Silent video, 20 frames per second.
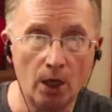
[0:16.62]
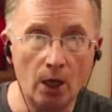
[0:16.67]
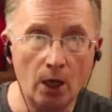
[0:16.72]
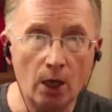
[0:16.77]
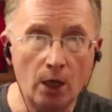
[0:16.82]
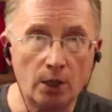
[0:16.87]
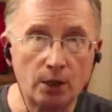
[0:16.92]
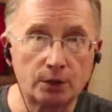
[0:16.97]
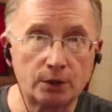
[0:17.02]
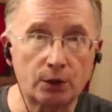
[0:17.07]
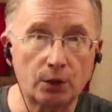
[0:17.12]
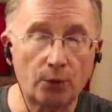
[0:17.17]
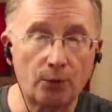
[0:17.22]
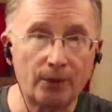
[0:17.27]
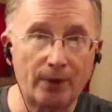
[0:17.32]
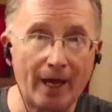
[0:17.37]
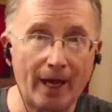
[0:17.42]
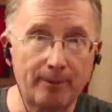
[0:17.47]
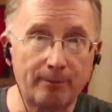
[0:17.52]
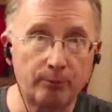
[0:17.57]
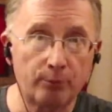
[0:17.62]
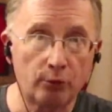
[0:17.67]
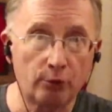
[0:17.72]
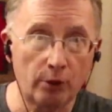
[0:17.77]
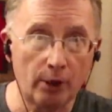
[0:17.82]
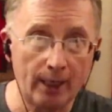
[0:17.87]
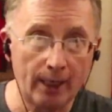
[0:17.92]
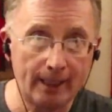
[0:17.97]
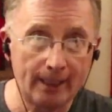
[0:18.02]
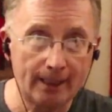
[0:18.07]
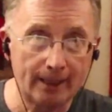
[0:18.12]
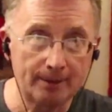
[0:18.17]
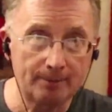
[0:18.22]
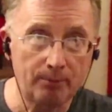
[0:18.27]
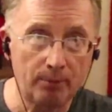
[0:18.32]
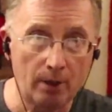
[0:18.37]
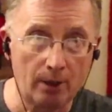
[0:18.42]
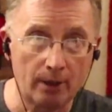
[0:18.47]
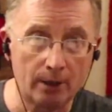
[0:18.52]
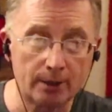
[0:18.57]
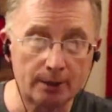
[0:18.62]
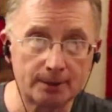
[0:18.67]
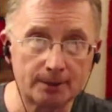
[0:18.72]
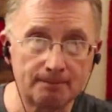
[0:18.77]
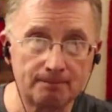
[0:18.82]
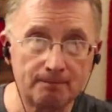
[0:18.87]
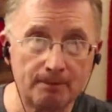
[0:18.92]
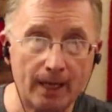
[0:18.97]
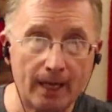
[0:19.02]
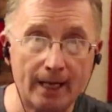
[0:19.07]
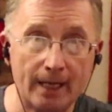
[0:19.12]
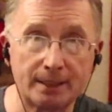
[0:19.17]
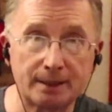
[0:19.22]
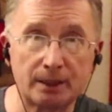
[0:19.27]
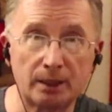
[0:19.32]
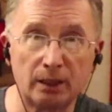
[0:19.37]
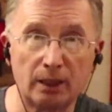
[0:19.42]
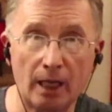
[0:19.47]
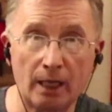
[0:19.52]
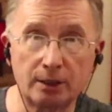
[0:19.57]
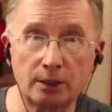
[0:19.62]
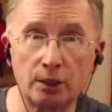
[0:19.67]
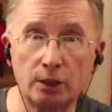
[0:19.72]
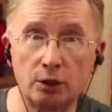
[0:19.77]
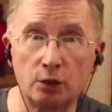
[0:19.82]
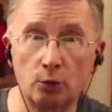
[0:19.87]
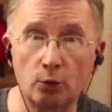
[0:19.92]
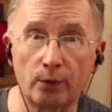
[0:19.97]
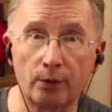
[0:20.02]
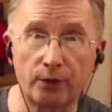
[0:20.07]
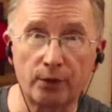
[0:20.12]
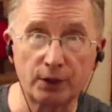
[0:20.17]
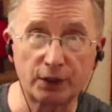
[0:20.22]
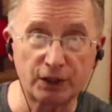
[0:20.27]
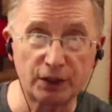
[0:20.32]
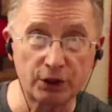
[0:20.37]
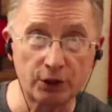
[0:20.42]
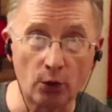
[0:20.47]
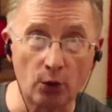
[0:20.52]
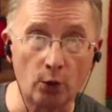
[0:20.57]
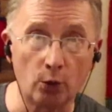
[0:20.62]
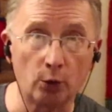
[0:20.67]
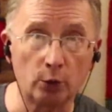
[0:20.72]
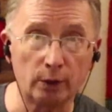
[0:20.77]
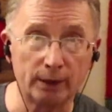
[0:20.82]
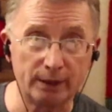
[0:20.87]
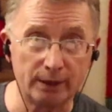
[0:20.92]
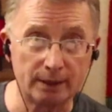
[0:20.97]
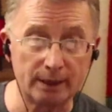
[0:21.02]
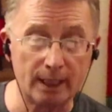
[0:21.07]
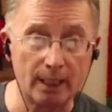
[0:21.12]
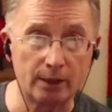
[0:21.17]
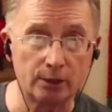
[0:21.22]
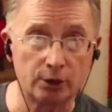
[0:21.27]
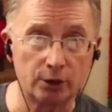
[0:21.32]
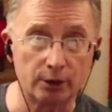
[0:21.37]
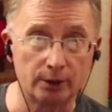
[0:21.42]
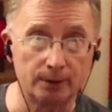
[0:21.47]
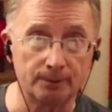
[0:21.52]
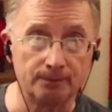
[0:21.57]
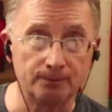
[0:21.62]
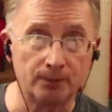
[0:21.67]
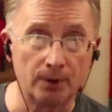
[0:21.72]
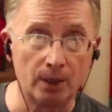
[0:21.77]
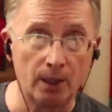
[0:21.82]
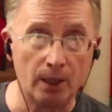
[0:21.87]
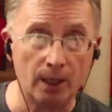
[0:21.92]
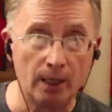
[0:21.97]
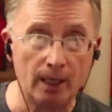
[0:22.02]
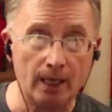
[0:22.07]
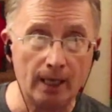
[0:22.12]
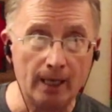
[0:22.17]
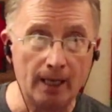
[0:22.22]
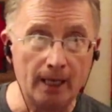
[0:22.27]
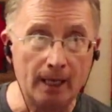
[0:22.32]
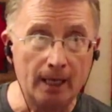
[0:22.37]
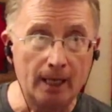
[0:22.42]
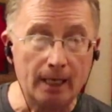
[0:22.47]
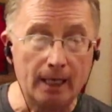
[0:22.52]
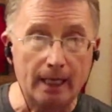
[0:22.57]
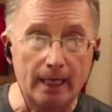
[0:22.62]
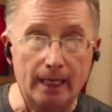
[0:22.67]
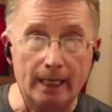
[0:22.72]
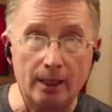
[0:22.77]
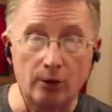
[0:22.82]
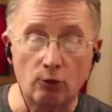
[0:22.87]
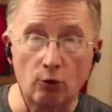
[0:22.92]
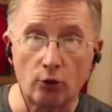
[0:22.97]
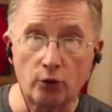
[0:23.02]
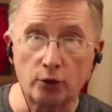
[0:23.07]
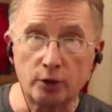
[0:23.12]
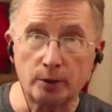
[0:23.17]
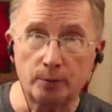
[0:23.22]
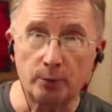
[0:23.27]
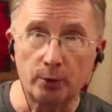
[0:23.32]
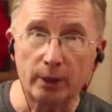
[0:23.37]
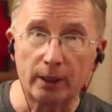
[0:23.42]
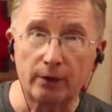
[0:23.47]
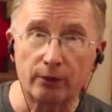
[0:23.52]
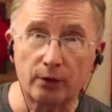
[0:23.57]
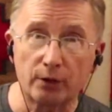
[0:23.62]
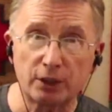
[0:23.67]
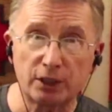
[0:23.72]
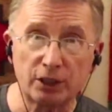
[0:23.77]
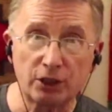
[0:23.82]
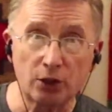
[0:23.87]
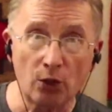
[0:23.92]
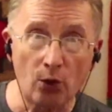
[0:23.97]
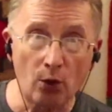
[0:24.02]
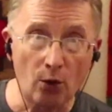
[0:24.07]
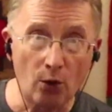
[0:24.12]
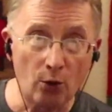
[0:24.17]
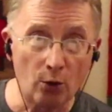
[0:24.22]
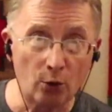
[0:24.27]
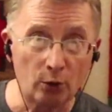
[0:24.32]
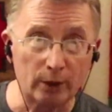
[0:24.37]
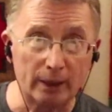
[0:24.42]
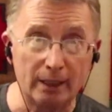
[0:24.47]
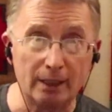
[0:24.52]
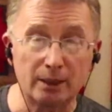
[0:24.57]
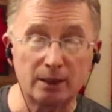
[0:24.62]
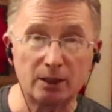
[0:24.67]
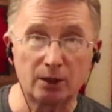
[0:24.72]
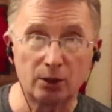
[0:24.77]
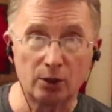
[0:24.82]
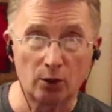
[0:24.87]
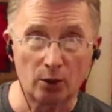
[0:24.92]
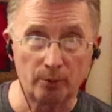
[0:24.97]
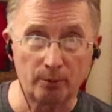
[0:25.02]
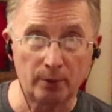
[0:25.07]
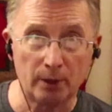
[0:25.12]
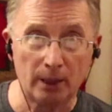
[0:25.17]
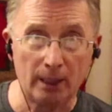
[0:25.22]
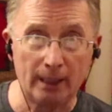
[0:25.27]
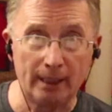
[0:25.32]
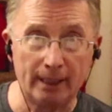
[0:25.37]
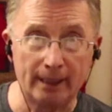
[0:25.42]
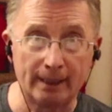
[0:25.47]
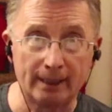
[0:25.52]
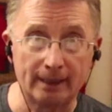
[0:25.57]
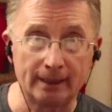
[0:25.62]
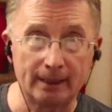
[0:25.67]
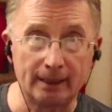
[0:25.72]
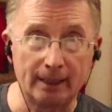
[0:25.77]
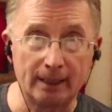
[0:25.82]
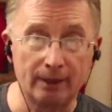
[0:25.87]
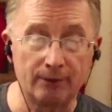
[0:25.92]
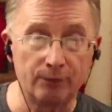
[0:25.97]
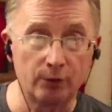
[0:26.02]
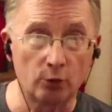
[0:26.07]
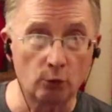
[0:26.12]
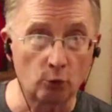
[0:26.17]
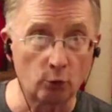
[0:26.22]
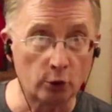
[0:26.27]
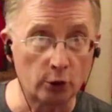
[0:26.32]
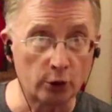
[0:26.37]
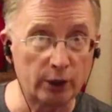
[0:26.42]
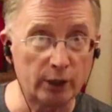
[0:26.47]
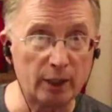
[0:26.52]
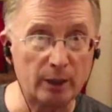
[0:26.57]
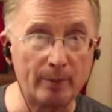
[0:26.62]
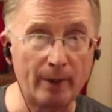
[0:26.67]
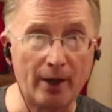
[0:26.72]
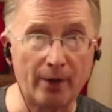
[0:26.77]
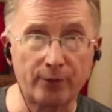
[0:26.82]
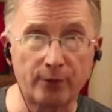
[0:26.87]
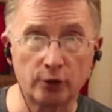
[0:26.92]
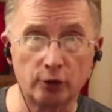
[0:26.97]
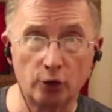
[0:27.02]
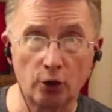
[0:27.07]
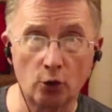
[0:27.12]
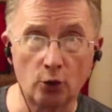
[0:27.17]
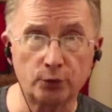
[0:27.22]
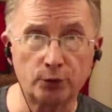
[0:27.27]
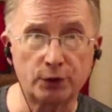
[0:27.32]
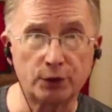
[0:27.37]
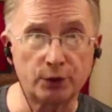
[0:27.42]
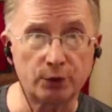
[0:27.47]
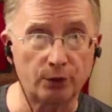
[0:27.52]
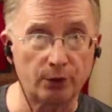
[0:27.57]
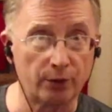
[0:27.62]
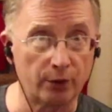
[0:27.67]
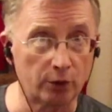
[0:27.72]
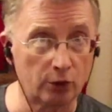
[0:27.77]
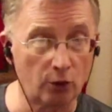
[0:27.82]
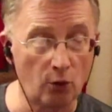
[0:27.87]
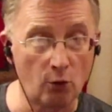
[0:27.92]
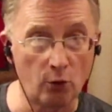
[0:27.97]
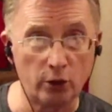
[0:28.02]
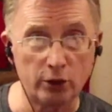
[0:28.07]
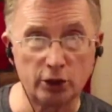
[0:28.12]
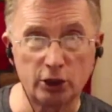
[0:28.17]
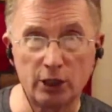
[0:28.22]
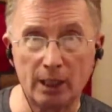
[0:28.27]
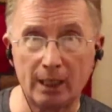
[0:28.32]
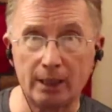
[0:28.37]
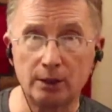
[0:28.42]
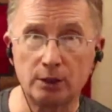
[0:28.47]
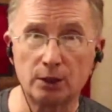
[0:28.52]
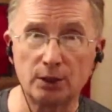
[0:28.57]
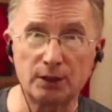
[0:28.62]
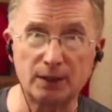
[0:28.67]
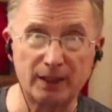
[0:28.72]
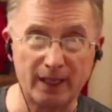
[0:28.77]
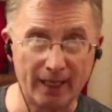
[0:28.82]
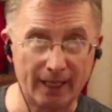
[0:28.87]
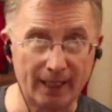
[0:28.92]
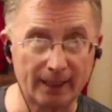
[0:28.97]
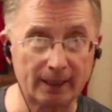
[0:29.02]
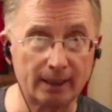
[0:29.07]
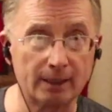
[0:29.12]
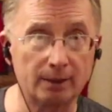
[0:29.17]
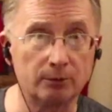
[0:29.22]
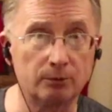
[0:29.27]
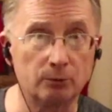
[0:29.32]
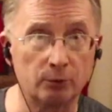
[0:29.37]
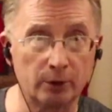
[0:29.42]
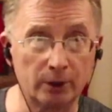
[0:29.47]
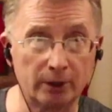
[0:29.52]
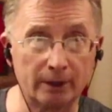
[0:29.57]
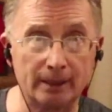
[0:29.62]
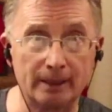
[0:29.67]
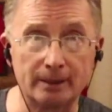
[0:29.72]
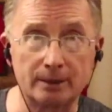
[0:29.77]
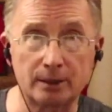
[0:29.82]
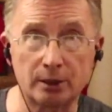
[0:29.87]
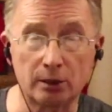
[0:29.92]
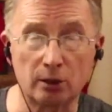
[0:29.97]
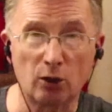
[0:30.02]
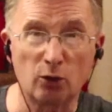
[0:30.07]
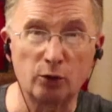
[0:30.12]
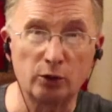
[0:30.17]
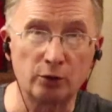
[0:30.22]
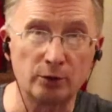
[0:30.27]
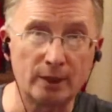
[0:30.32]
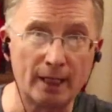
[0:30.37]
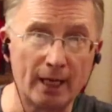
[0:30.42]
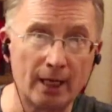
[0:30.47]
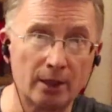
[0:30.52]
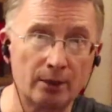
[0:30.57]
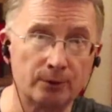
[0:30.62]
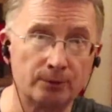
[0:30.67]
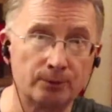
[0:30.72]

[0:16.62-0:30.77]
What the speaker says: So that praying part has a lot to do with the soul intention. In order to bring the soul into your playing, if you're worried about the notes or the chord changes, that can really slow you down.